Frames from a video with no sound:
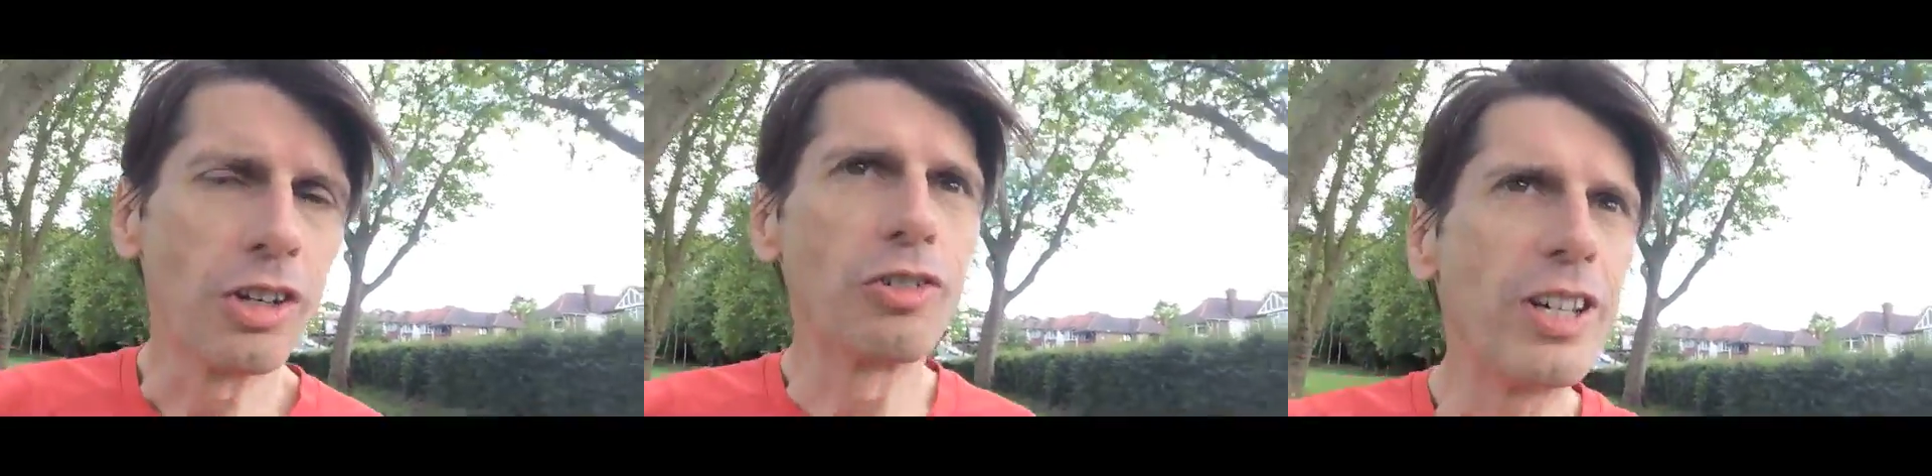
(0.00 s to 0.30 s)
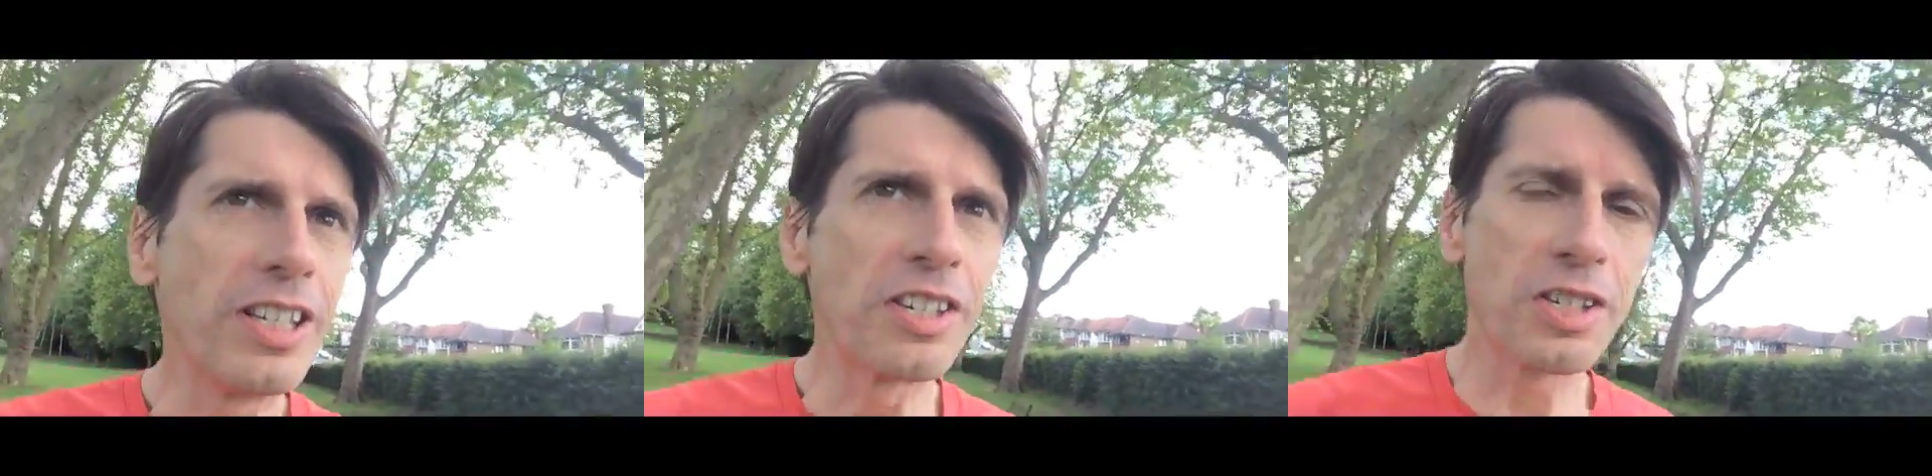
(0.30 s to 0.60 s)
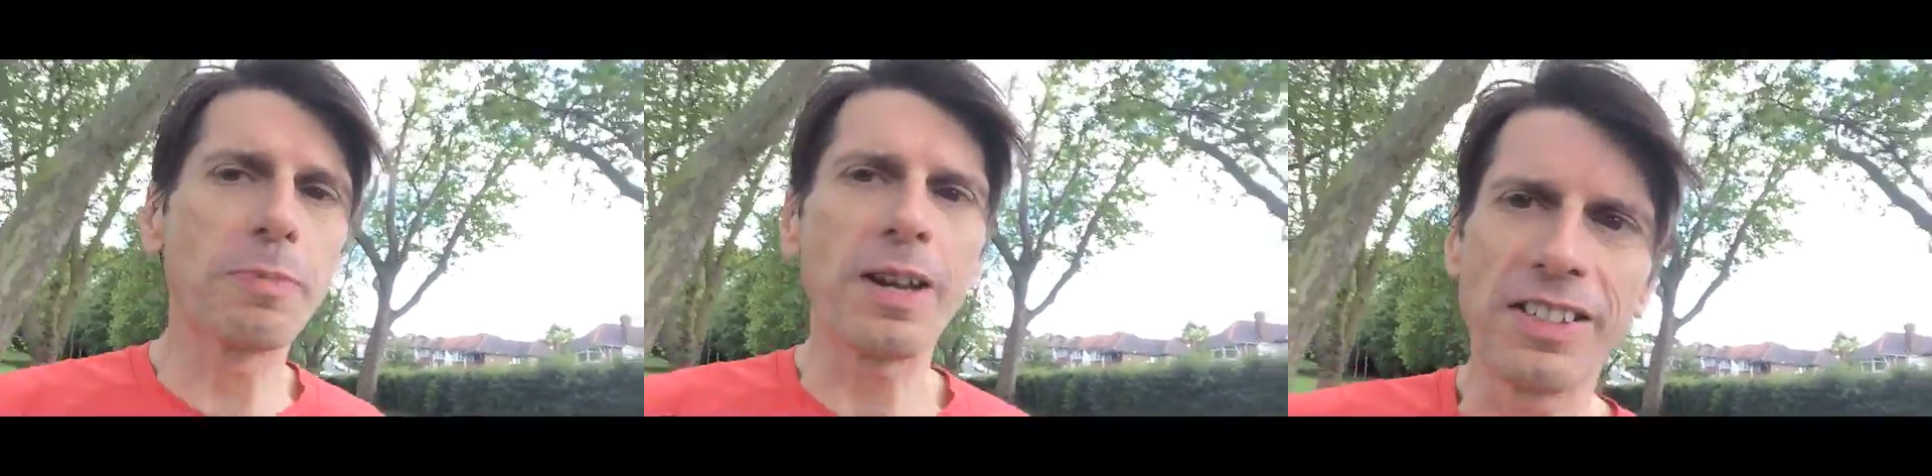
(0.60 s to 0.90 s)
green
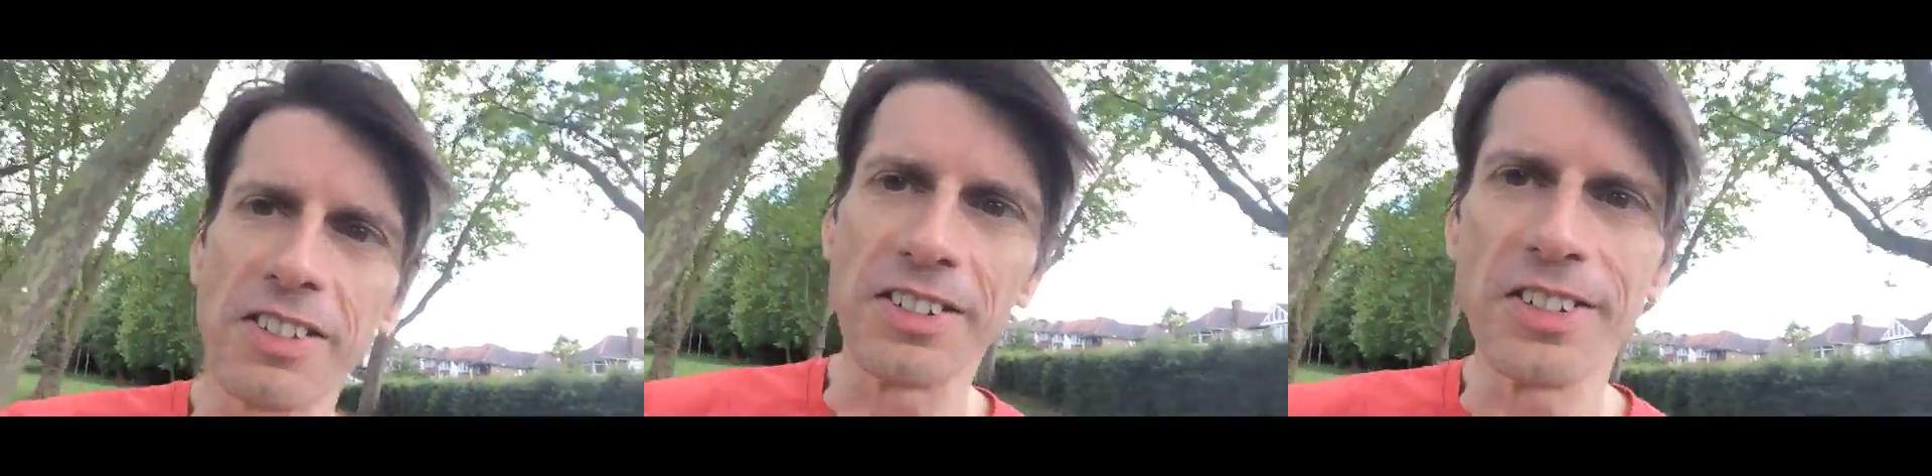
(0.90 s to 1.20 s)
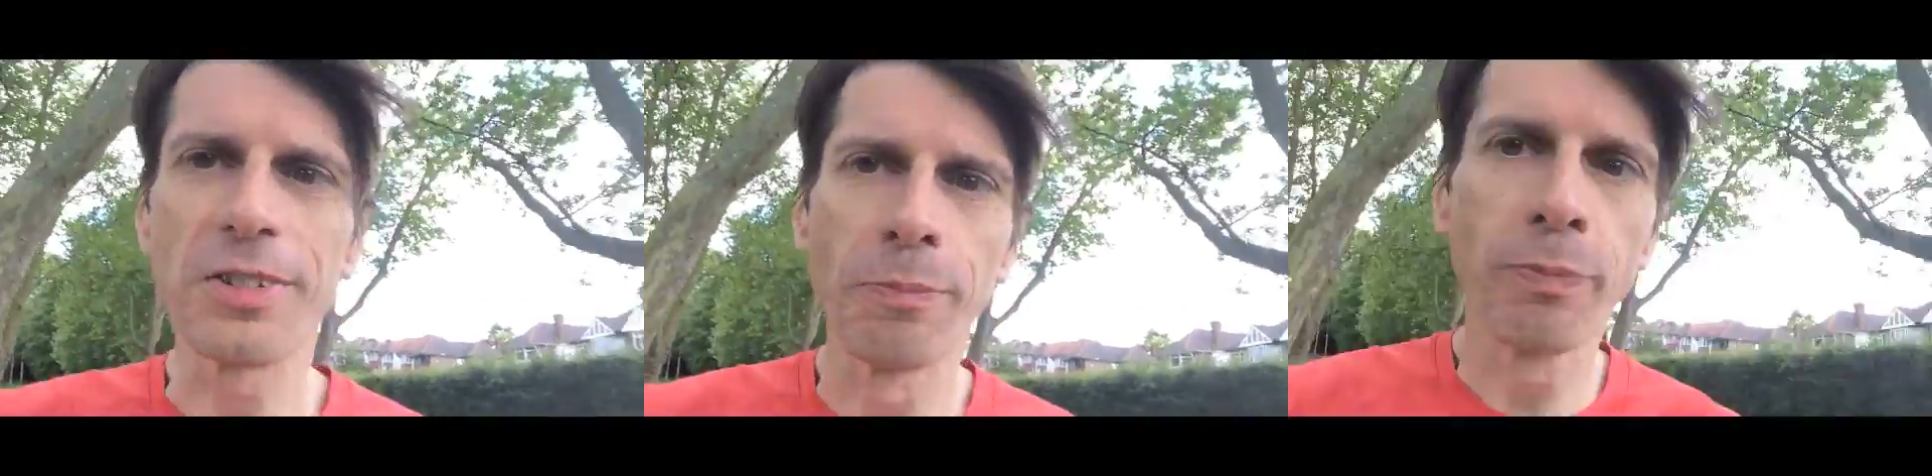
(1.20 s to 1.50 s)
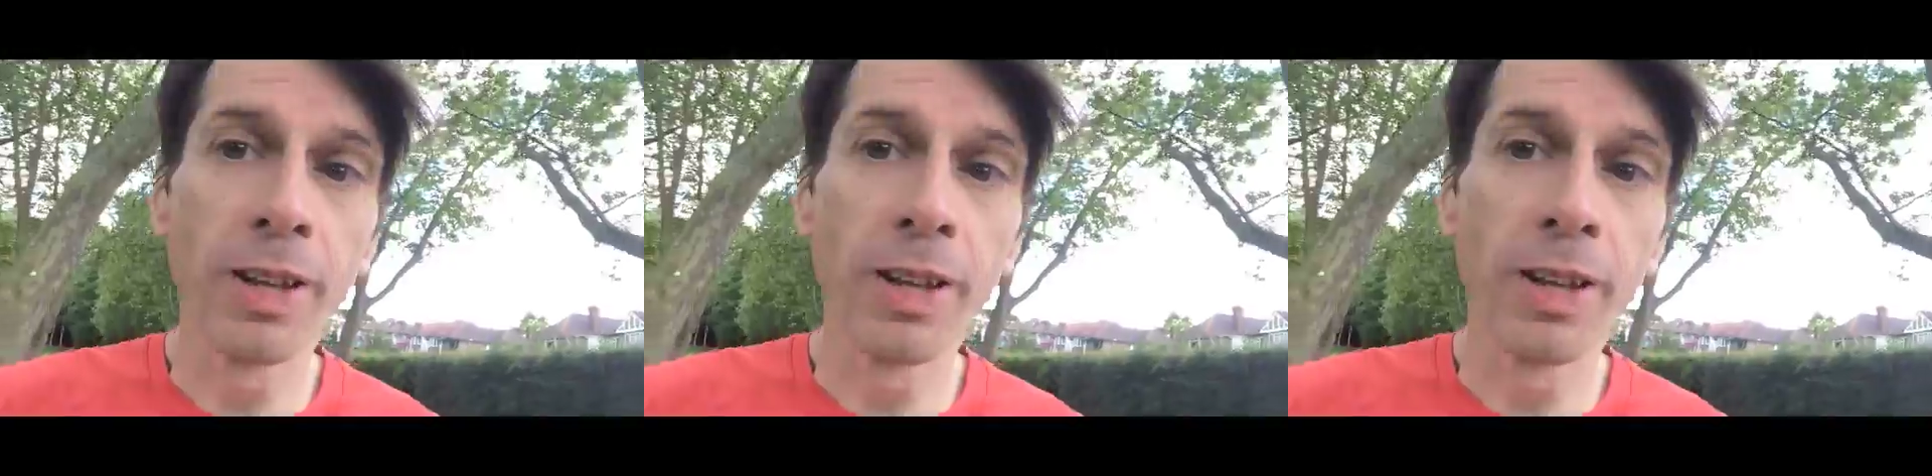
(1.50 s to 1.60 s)
spaces.